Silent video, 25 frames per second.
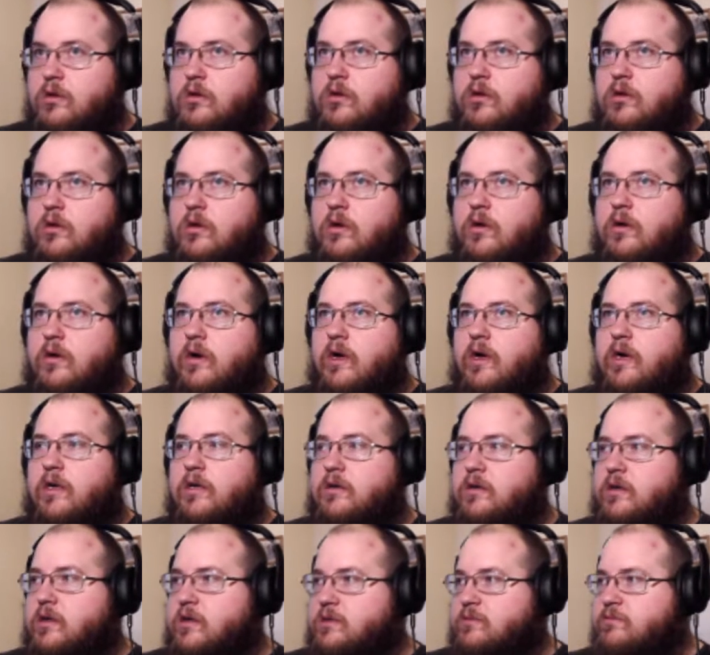Alright,
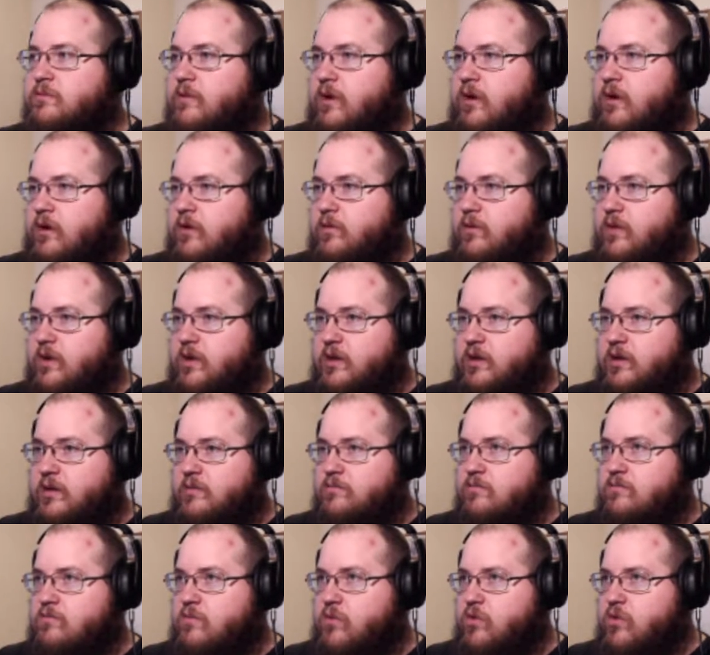let's make our way
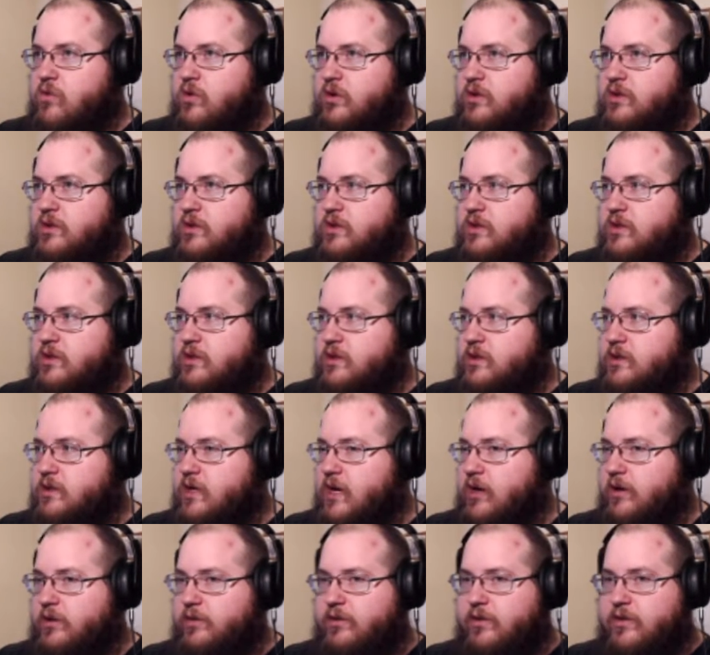more
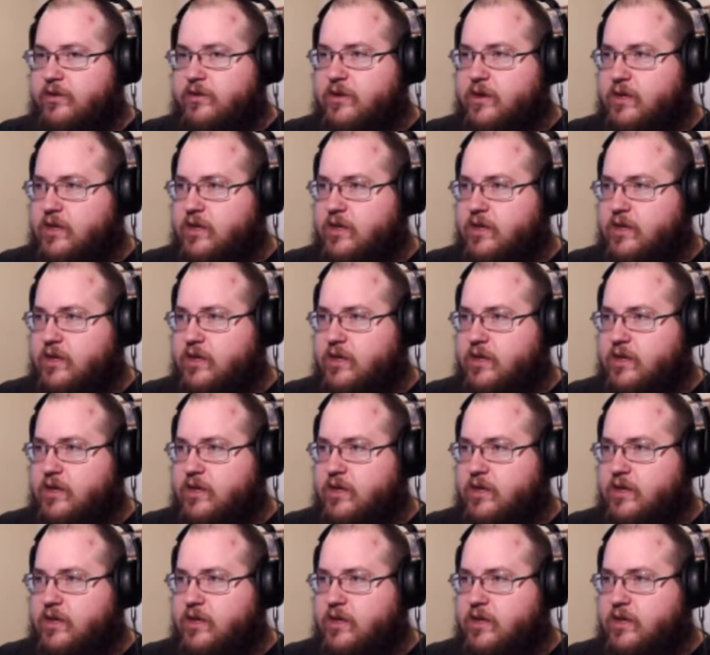south